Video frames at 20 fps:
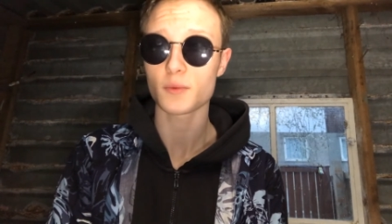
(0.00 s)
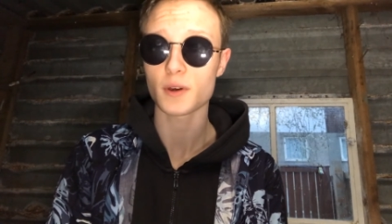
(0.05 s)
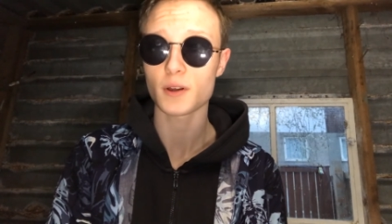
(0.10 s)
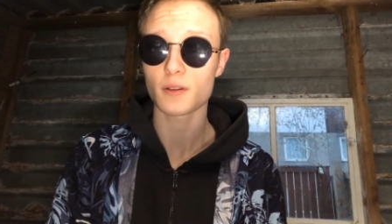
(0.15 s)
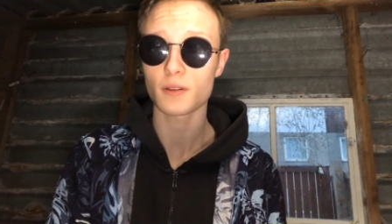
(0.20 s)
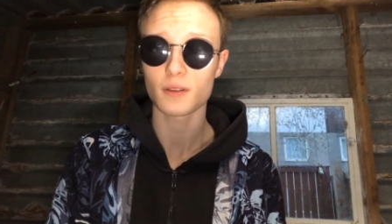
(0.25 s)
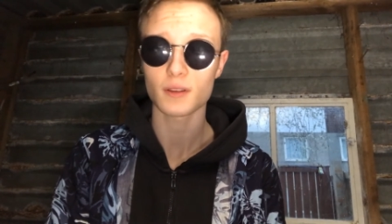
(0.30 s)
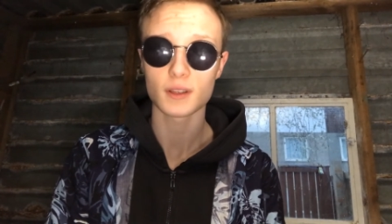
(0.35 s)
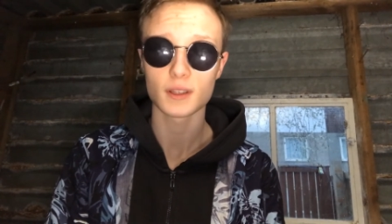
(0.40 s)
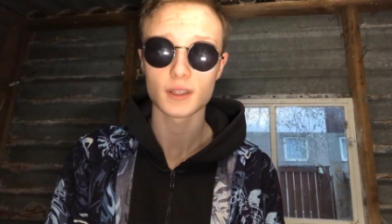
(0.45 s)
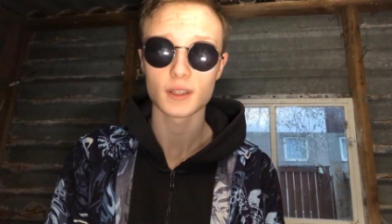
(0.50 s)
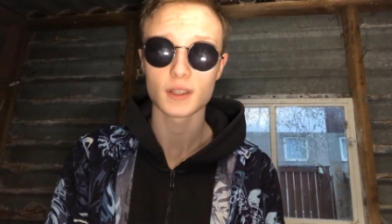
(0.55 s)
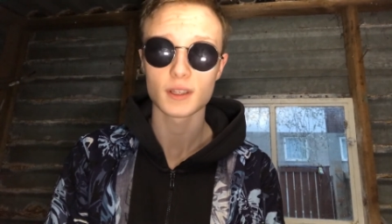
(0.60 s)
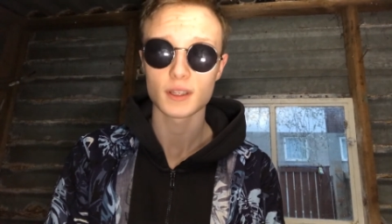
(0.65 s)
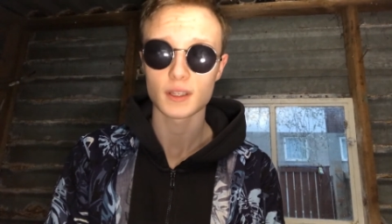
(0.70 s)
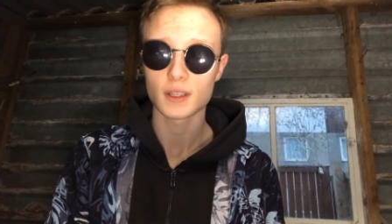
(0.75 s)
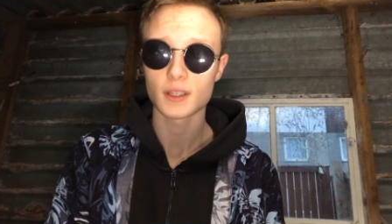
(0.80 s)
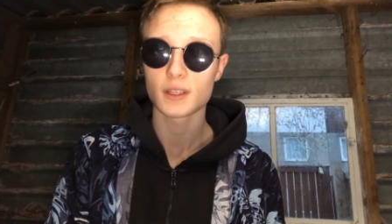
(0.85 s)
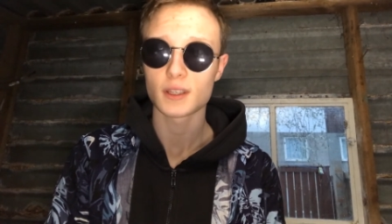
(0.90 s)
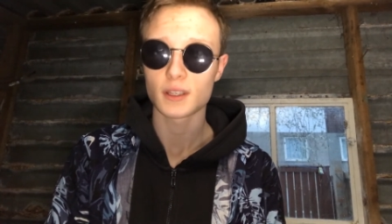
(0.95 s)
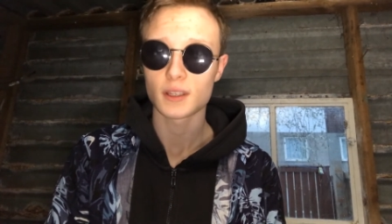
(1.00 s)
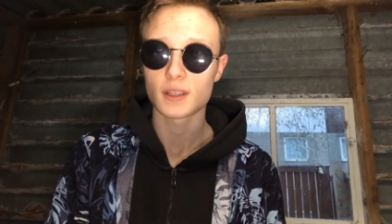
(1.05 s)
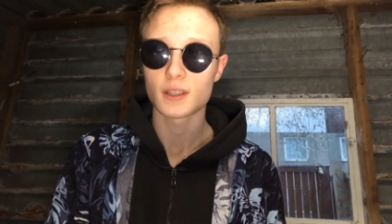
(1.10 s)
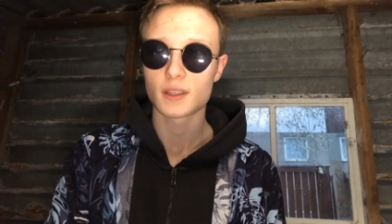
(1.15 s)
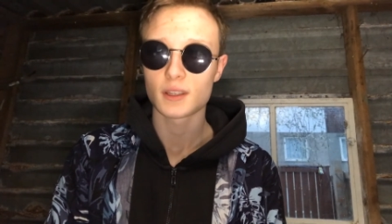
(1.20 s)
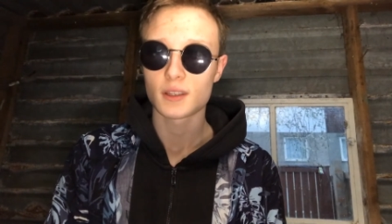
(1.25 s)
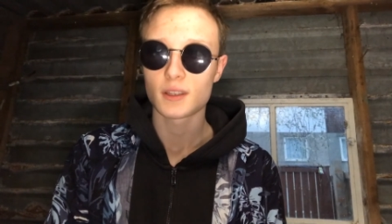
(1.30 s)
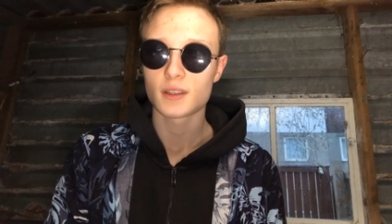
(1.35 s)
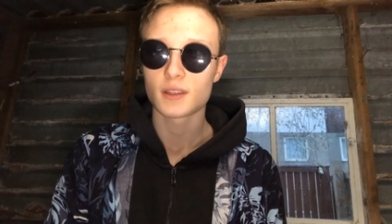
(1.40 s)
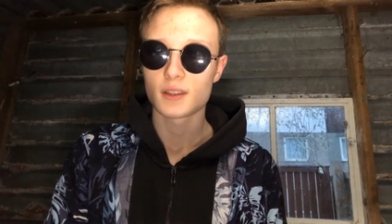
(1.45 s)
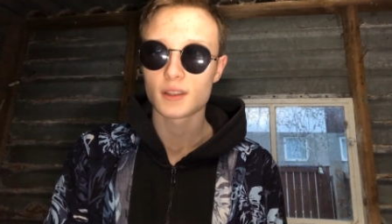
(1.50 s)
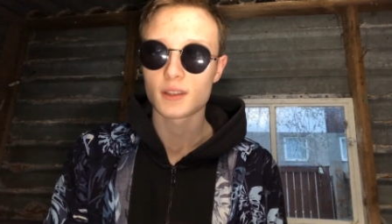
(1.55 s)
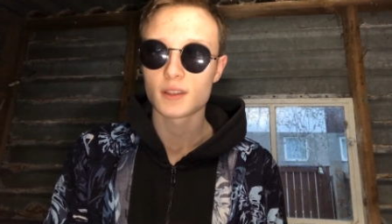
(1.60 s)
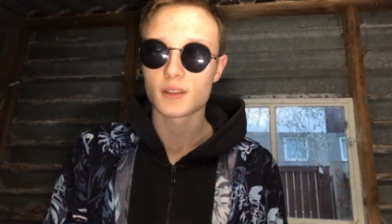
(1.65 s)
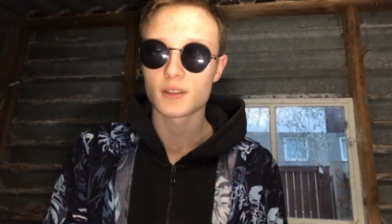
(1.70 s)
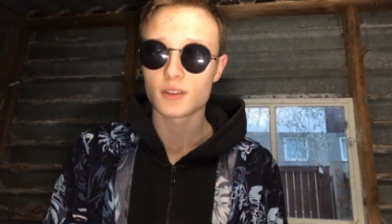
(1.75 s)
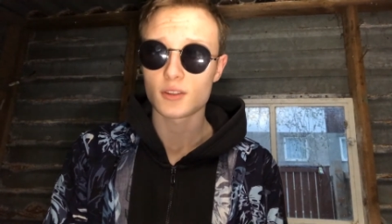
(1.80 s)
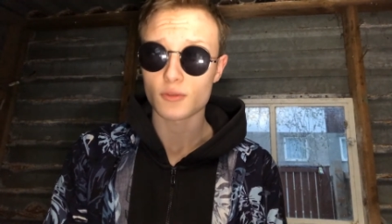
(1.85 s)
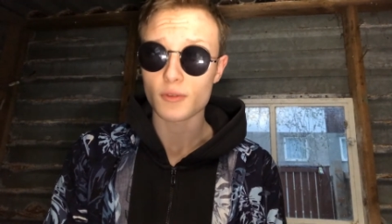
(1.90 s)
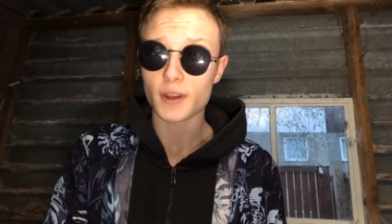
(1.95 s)
Well,
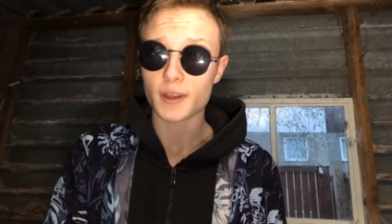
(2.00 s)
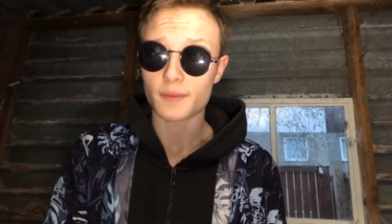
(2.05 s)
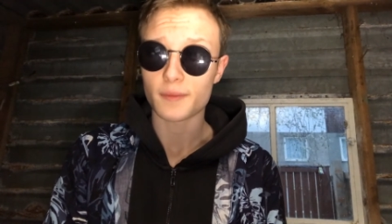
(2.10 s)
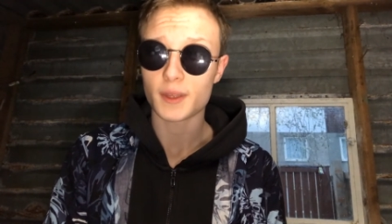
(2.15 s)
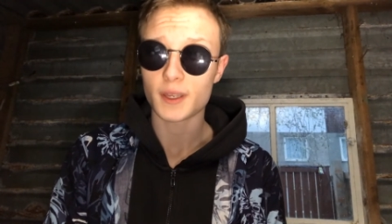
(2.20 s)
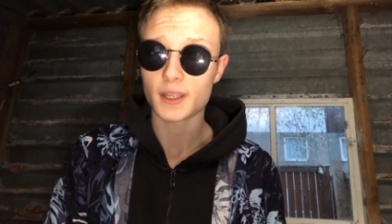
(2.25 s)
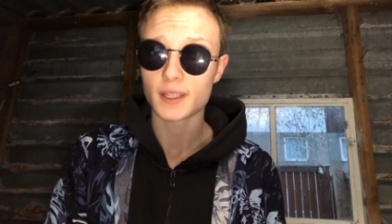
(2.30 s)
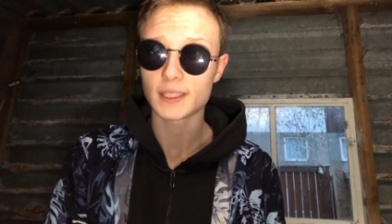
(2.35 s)
you're right.